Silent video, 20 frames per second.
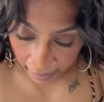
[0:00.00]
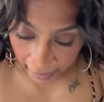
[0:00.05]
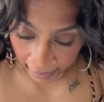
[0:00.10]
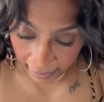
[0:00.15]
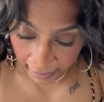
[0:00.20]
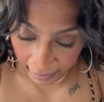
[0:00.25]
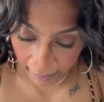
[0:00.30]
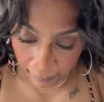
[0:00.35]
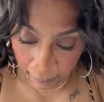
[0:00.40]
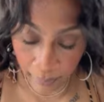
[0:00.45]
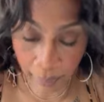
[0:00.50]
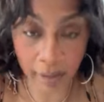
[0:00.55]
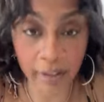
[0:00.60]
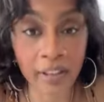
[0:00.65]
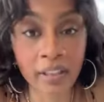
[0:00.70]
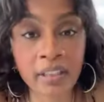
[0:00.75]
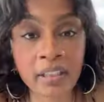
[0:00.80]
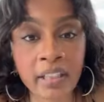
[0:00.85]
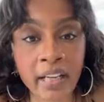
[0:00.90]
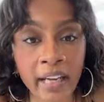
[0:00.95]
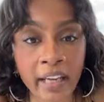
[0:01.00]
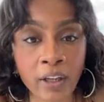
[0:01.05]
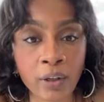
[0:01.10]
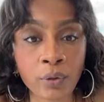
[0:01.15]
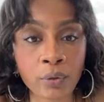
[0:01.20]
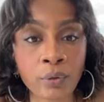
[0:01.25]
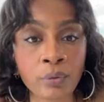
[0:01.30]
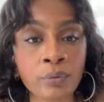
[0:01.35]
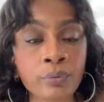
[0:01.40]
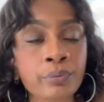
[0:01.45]
And Brother
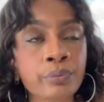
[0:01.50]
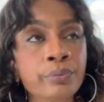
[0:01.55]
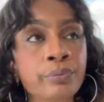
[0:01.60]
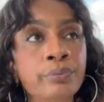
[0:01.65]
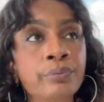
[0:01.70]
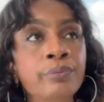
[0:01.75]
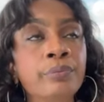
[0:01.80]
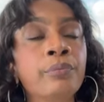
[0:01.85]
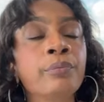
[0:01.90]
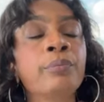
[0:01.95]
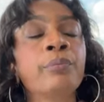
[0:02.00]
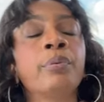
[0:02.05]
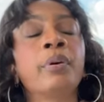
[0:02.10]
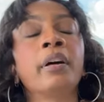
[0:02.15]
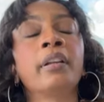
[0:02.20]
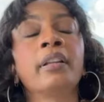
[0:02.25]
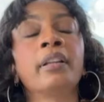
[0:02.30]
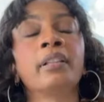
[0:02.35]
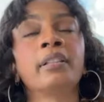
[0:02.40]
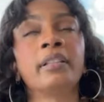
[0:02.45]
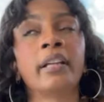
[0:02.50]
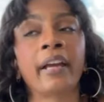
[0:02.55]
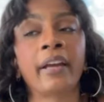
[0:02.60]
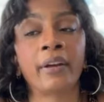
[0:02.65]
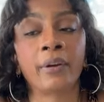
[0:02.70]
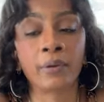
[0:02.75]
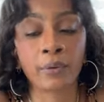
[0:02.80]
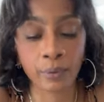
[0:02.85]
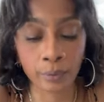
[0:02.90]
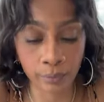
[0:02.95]
Jehu, Brother
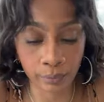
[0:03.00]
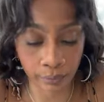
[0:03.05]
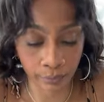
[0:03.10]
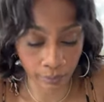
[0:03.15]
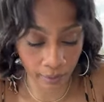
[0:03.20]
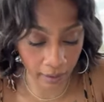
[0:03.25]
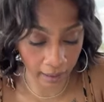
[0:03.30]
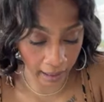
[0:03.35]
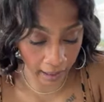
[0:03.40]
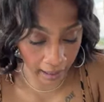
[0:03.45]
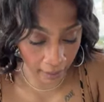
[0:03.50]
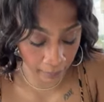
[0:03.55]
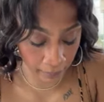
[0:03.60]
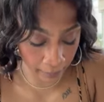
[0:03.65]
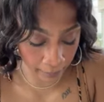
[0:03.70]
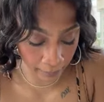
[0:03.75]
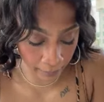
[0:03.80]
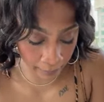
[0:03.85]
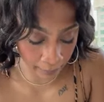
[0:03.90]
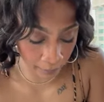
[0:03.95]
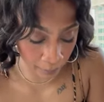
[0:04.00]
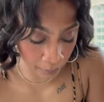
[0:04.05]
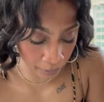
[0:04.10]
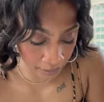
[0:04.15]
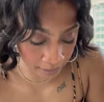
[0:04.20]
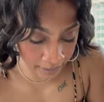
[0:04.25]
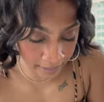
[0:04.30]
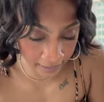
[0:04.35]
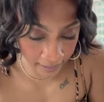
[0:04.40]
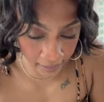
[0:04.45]
Jehu, I remember
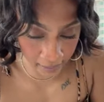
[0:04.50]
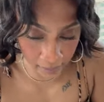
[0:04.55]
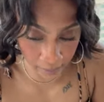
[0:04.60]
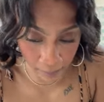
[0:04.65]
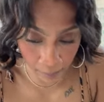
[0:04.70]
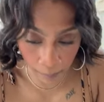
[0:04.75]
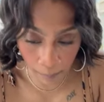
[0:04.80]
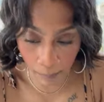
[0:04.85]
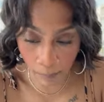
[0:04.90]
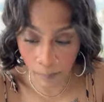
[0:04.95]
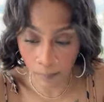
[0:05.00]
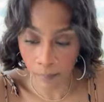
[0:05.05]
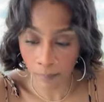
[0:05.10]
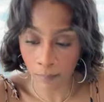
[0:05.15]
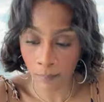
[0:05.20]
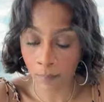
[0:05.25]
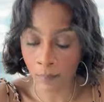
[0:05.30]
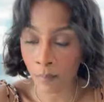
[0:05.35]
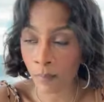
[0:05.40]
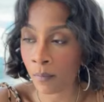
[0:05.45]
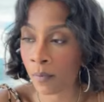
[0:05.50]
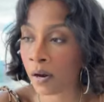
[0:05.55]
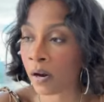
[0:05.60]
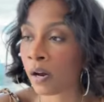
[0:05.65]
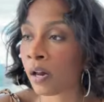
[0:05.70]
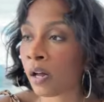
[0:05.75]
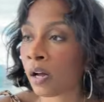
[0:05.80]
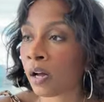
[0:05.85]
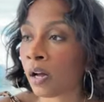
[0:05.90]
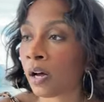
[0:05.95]
one time
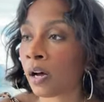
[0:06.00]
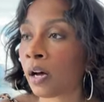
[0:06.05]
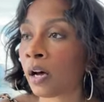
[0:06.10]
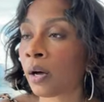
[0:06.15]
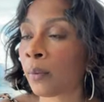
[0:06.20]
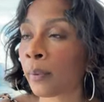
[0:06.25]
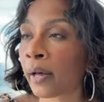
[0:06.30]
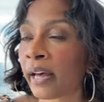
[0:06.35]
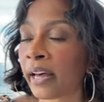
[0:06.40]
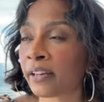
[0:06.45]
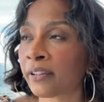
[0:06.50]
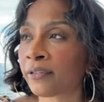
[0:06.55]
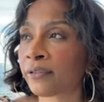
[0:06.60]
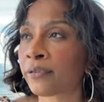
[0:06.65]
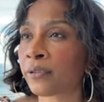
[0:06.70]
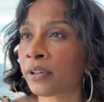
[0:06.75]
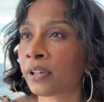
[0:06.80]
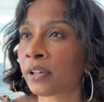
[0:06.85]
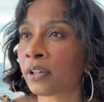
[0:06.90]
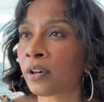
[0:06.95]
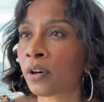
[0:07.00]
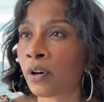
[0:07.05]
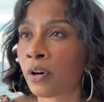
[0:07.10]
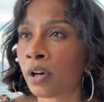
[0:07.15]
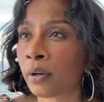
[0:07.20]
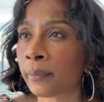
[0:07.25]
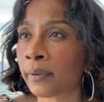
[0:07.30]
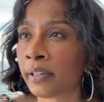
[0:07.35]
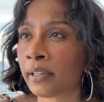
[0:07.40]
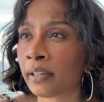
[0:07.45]
um, I had a friend
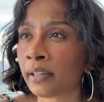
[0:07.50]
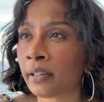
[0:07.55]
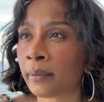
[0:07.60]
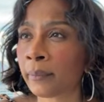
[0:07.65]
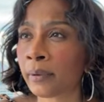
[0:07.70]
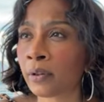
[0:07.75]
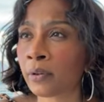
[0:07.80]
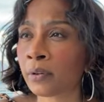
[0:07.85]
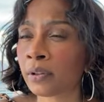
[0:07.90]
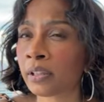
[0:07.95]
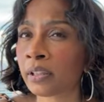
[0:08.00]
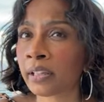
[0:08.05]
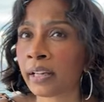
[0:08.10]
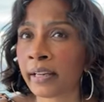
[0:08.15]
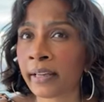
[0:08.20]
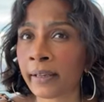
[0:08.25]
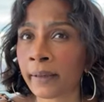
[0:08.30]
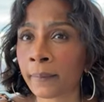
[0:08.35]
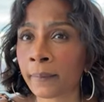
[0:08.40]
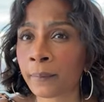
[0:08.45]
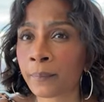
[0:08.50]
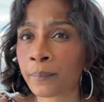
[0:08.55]
call me in the middle of the night.